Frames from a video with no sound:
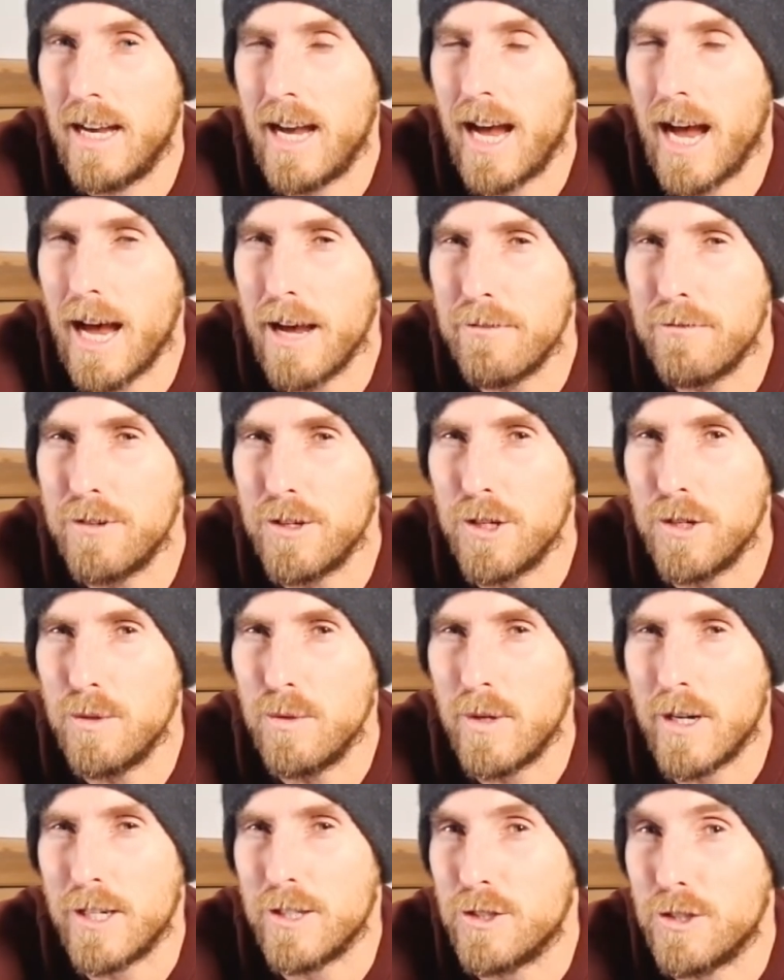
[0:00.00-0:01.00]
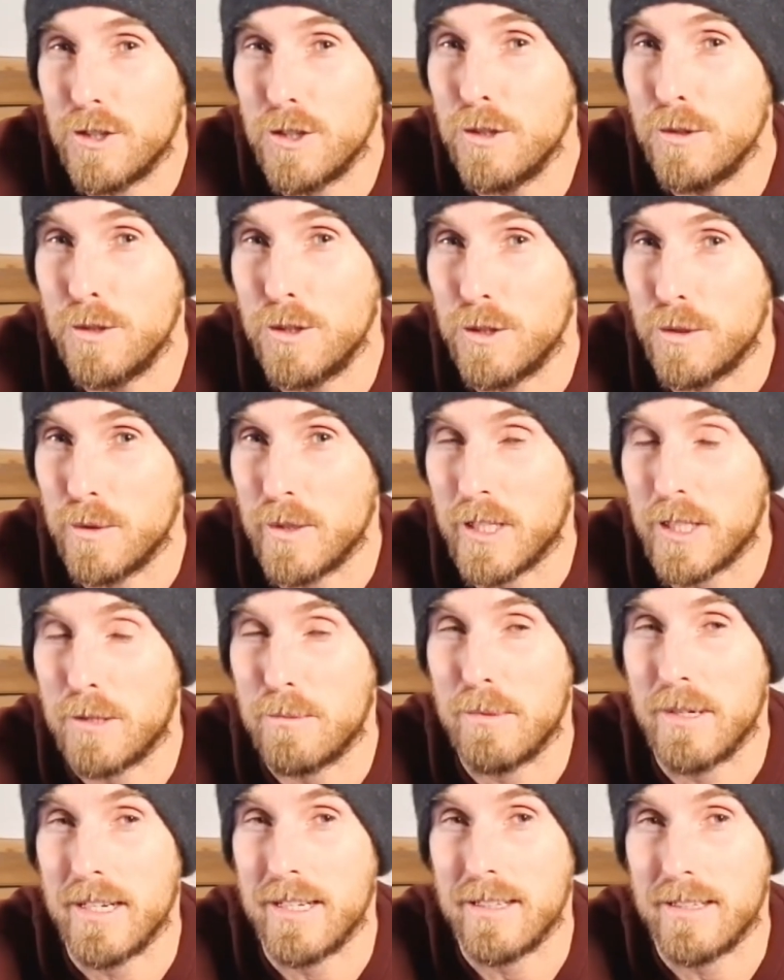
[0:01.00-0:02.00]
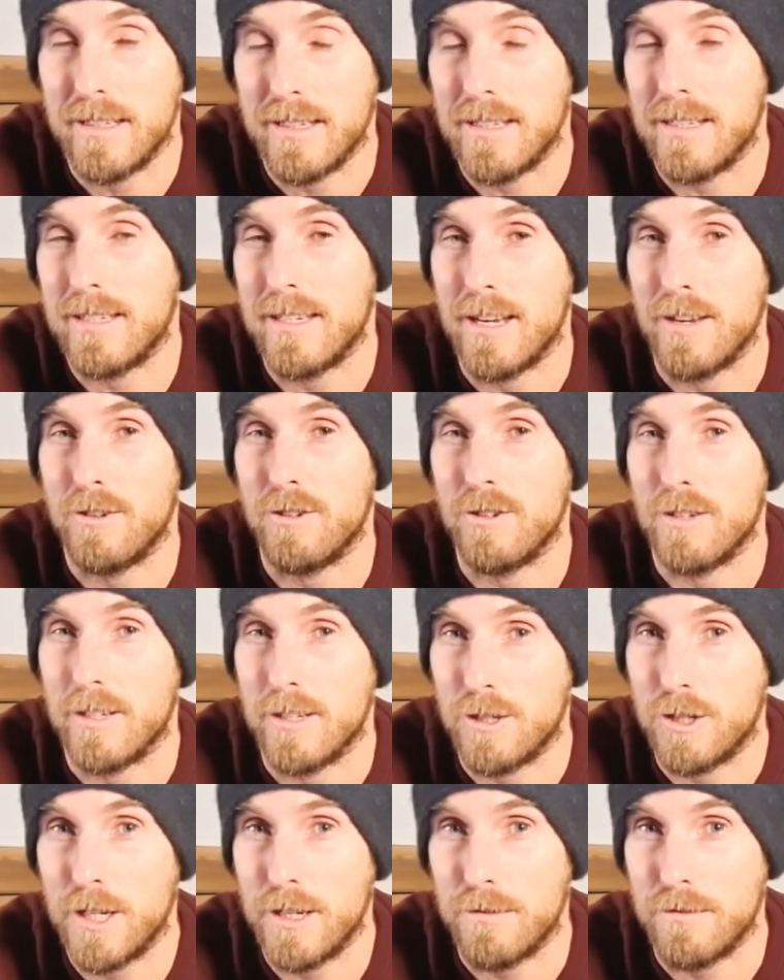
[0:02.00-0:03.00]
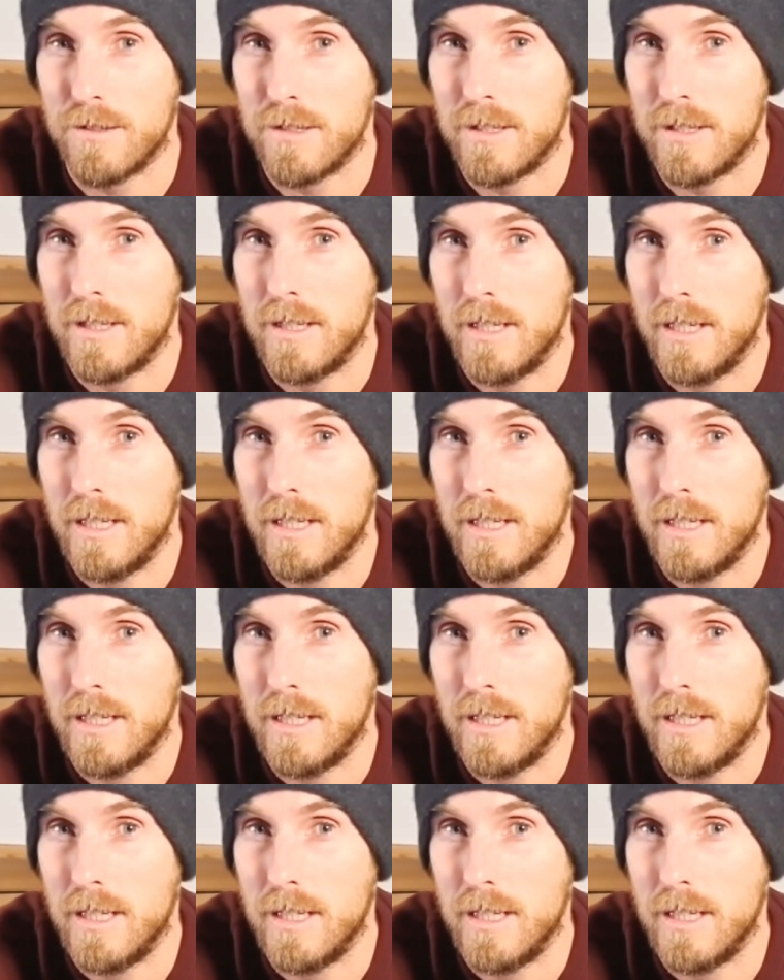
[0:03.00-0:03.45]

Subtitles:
Have you or do you experience these seasonal shifts?